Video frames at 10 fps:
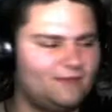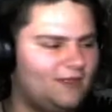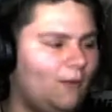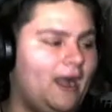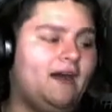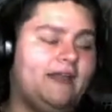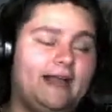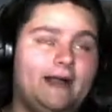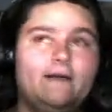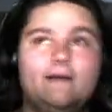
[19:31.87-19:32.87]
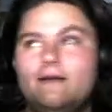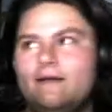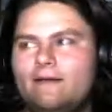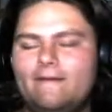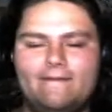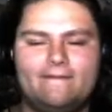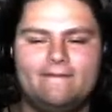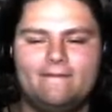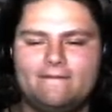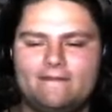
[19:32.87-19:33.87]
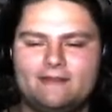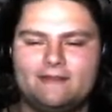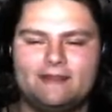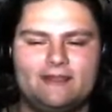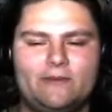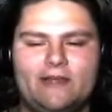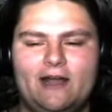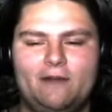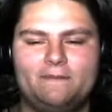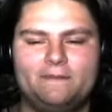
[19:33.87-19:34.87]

Well, yeah. Here we go.